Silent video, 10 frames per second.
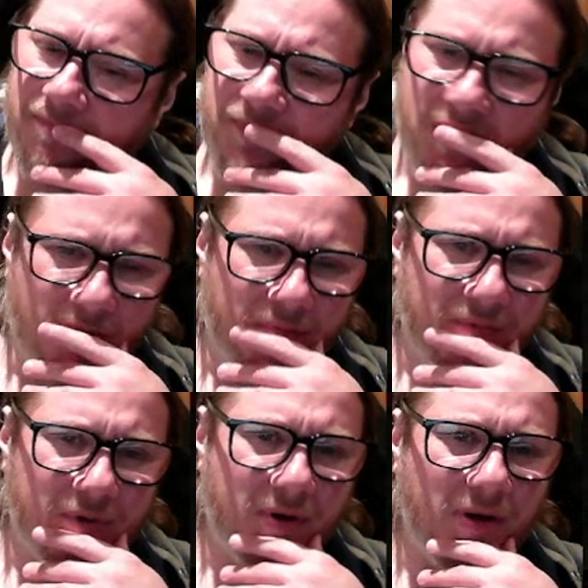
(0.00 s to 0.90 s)
No,
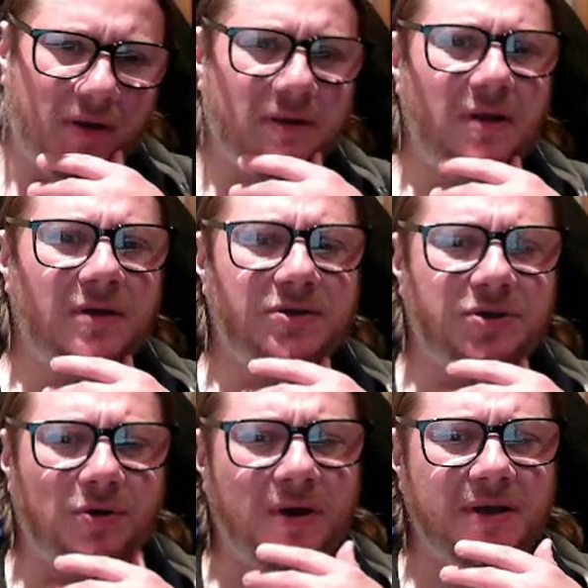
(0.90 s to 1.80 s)
you can't.
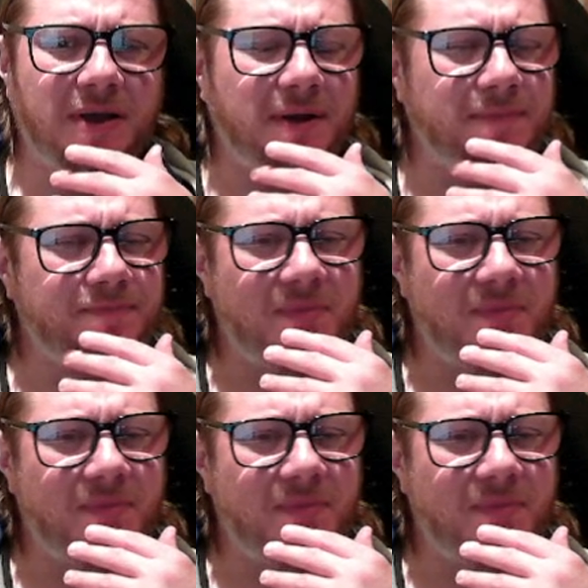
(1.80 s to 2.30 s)
So, again,